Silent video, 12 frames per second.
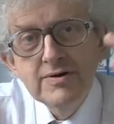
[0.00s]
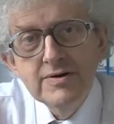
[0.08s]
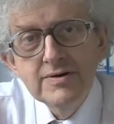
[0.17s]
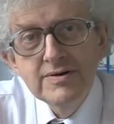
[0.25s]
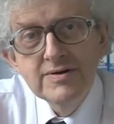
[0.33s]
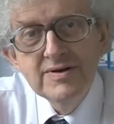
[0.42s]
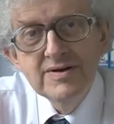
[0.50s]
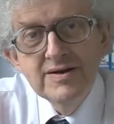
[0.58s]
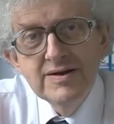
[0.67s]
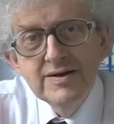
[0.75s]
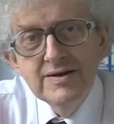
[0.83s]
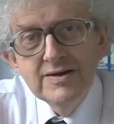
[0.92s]
are.
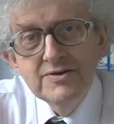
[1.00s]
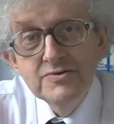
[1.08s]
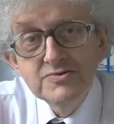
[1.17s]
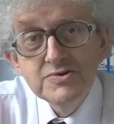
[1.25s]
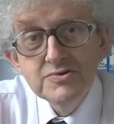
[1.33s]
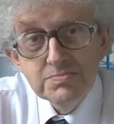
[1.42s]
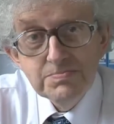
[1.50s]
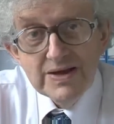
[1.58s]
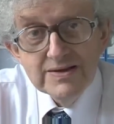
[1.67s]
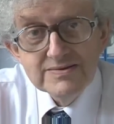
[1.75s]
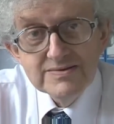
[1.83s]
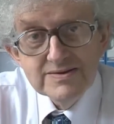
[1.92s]
Your
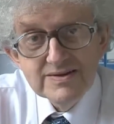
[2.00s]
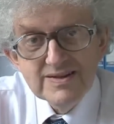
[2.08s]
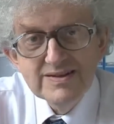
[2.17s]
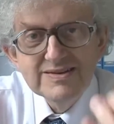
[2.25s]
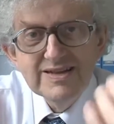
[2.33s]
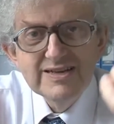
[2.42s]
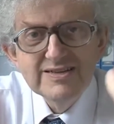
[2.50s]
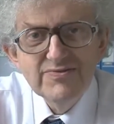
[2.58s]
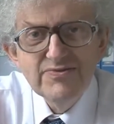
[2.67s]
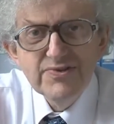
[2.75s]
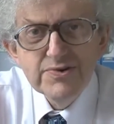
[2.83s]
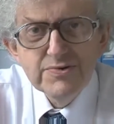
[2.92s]
toothpaste contains
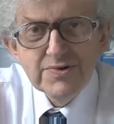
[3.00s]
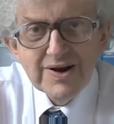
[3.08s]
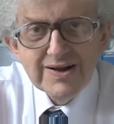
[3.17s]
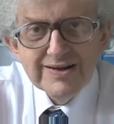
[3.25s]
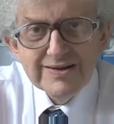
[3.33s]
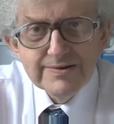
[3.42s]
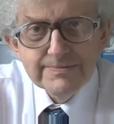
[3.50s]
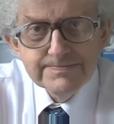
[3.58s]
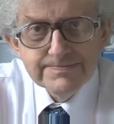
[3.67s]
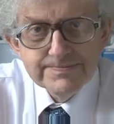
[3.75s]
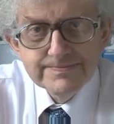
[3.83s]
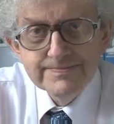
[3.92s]
fluoride.
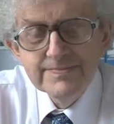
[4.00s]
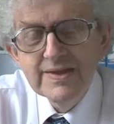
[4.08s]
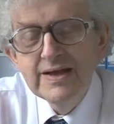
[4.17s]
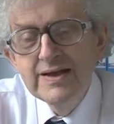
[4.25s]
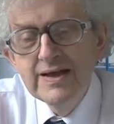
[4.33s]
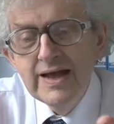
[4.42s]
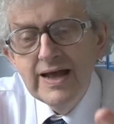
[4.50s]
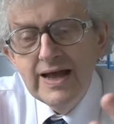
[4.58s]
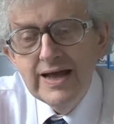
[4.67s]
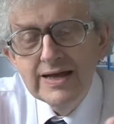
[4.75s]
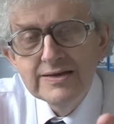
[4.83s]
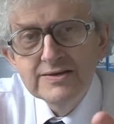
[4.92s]

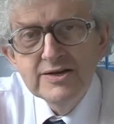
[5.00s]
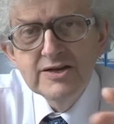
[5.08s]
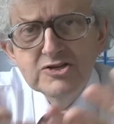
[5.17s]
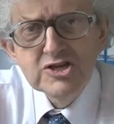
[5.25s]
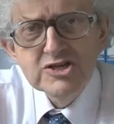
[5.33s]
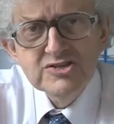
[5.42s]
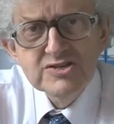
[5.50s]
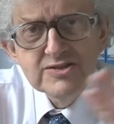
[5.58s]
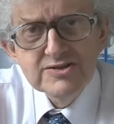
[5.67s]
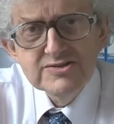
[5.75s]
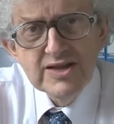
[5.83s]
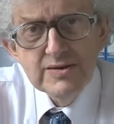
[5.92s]
And just
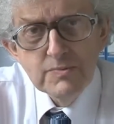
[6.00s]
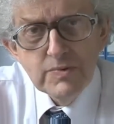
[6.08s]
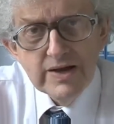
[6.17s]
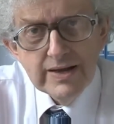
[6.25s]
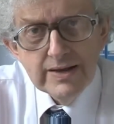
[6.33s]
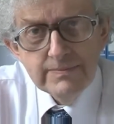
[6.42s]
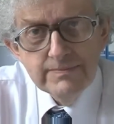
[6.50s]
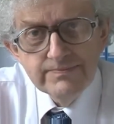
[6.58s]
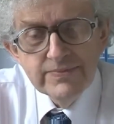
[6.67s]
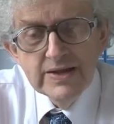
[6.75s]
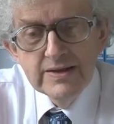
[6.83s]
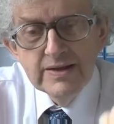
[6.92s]
in the same way
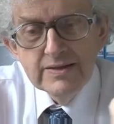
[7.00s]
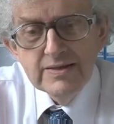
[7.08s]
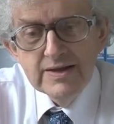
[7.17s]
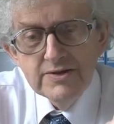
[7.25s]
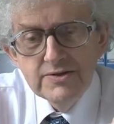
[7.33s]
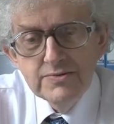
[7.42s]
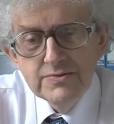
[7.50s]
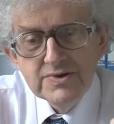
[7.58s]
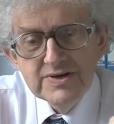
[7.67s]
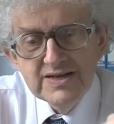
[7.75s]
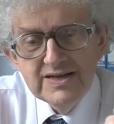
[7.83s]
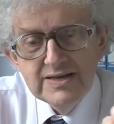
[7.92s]
that you
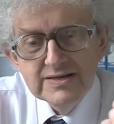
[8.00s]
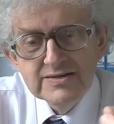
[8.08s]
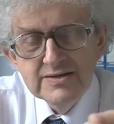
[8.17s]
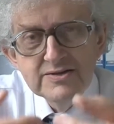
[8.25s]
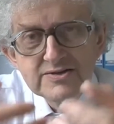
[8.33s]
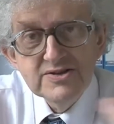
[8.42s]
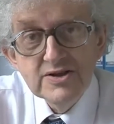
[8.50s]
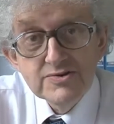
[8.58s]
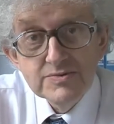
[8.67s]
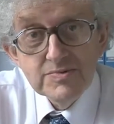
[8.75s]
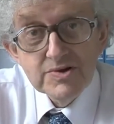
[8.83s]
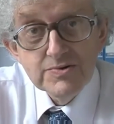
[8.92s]
can eat
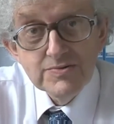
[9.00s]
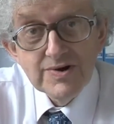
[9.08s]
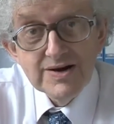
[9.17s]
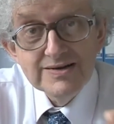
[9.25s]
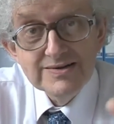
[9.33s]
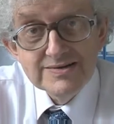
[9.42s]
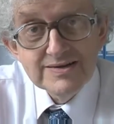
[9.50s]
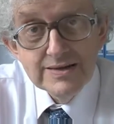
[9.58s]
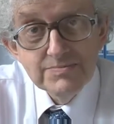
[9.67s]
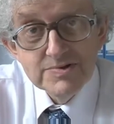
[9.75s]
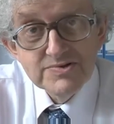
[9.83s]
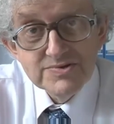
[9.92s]
sodium chloride,
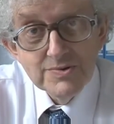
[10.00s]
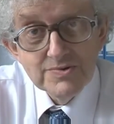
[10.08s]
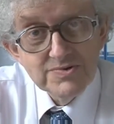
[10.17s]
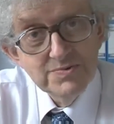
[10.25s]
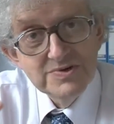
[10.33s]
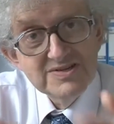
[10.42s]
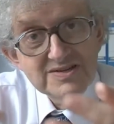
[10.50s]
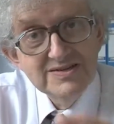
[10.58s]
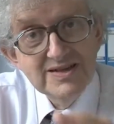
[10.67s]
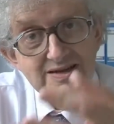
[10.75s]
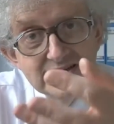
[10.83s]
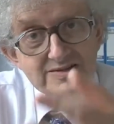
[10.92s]
table salt, which
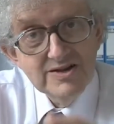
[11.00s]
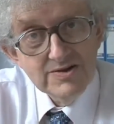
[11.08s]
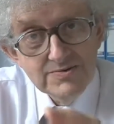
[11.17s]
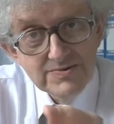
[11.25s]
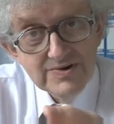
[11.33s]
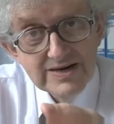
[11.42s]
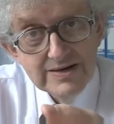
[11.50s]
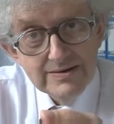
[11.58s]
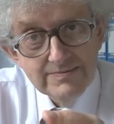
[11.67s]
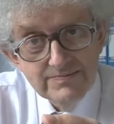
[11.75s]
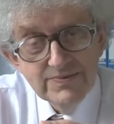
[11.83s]
contains chlorine,